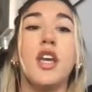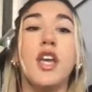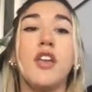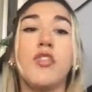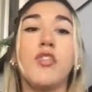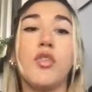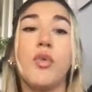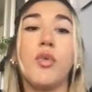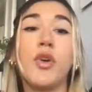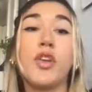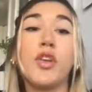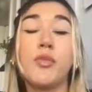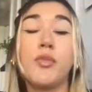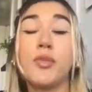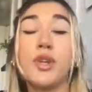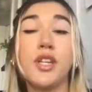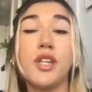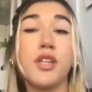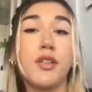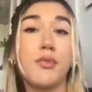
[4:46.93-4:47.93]
If you want your
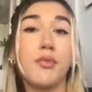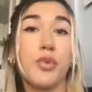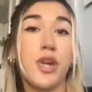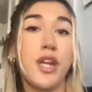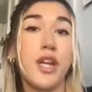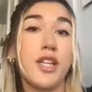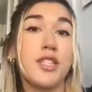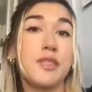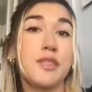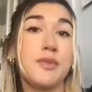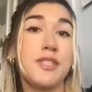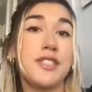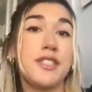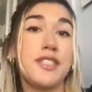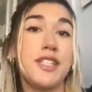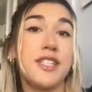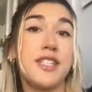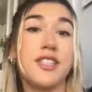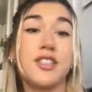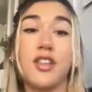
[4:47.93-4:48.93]
brand to be
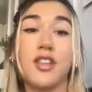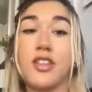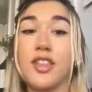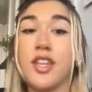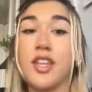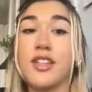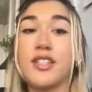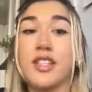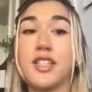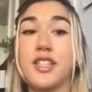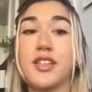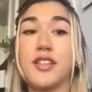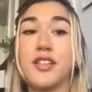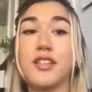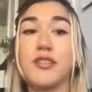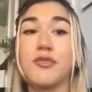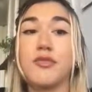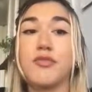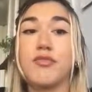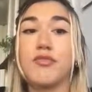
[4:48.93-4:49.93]
seen as
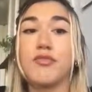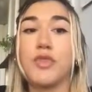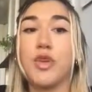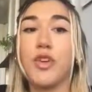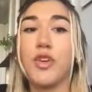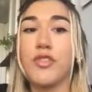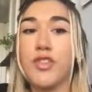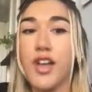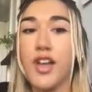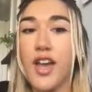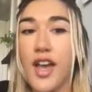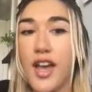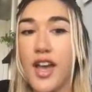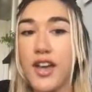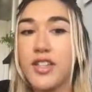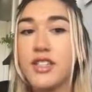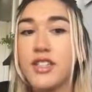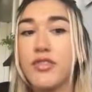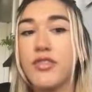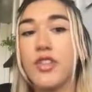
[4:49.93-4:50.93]
authentic, you have to
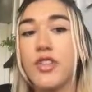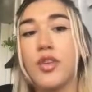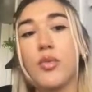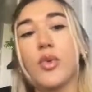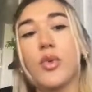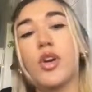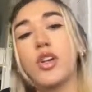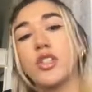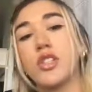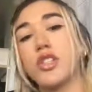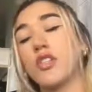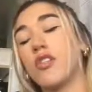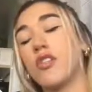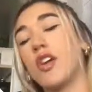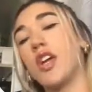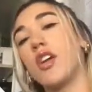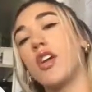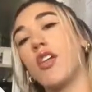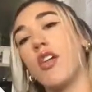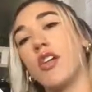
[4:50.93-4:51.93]
actively work to
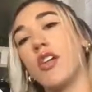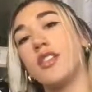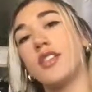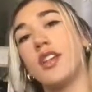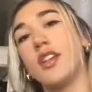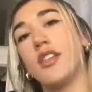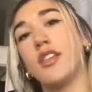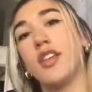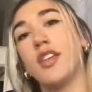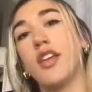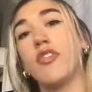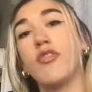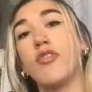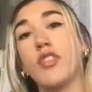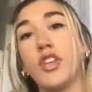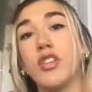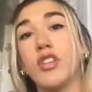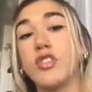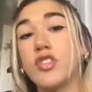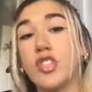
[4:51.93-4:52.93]
create content that
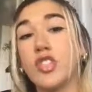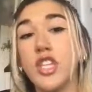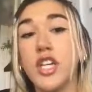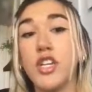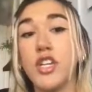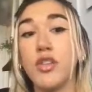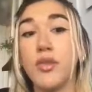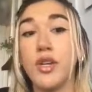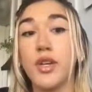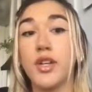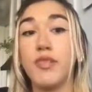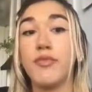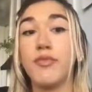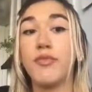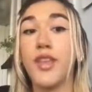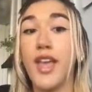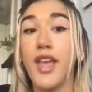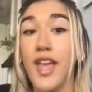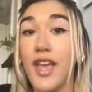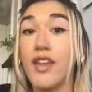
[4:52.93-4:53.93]
feels genuine
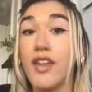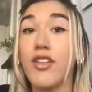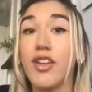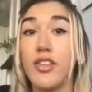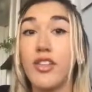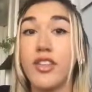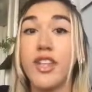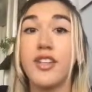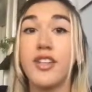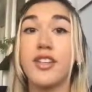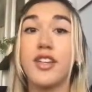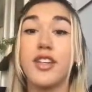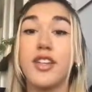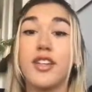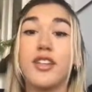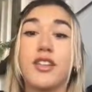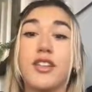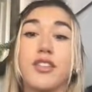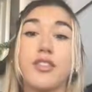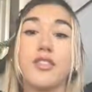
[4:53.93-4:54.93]
and authentic.